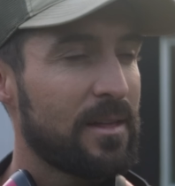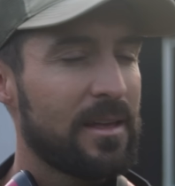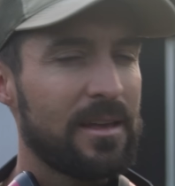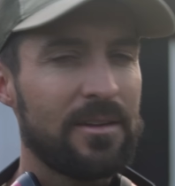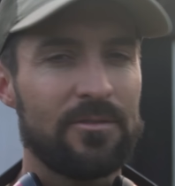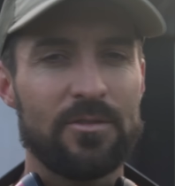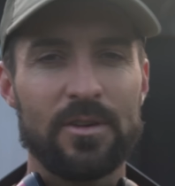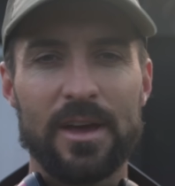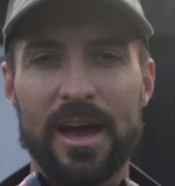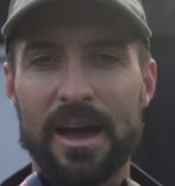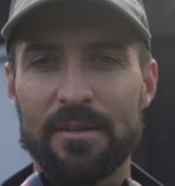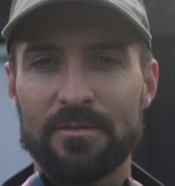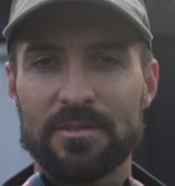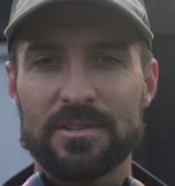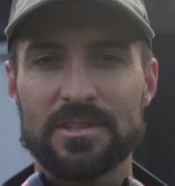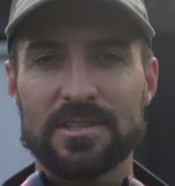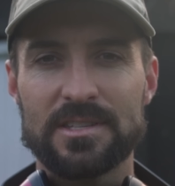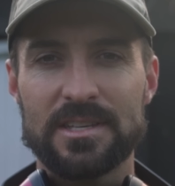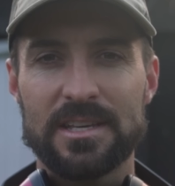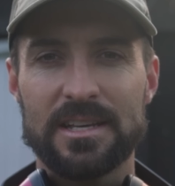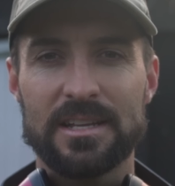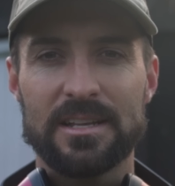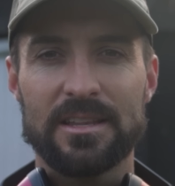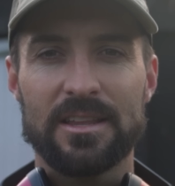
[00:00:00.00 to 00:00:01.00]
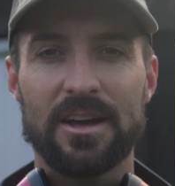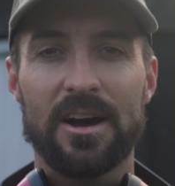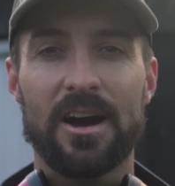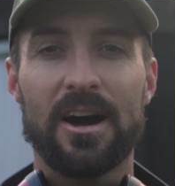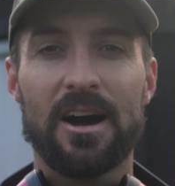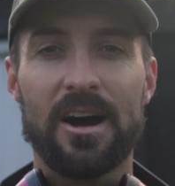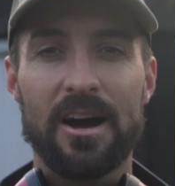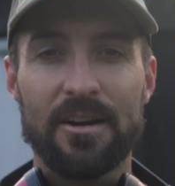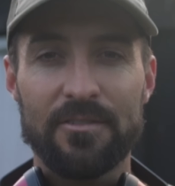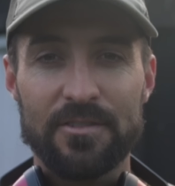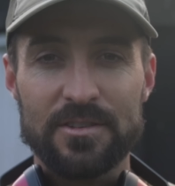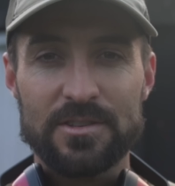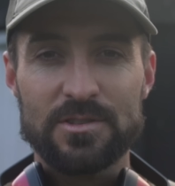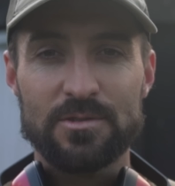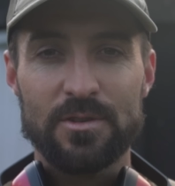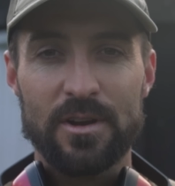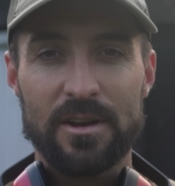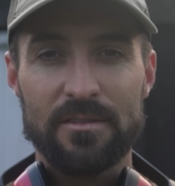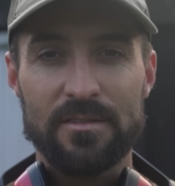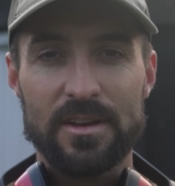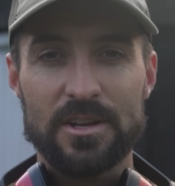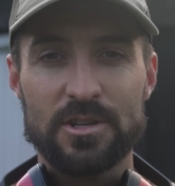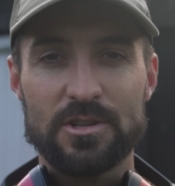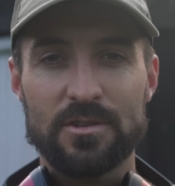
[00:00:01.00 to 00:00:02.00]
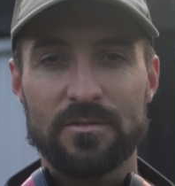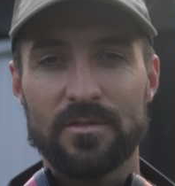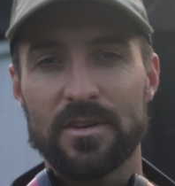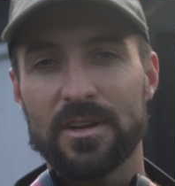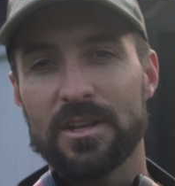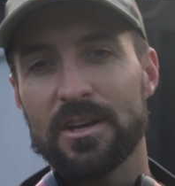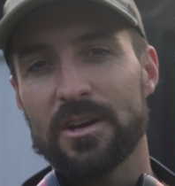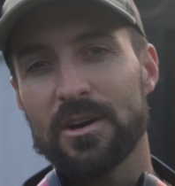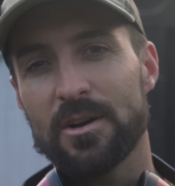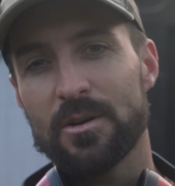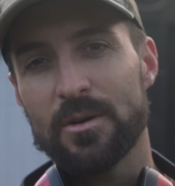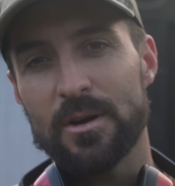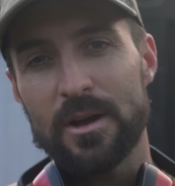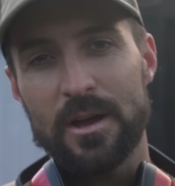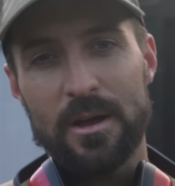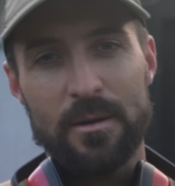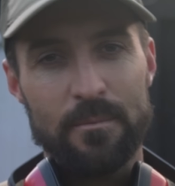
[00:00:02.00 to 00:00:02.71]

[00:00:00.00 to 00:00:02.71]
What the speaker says: If you haven't seen the office renovation video,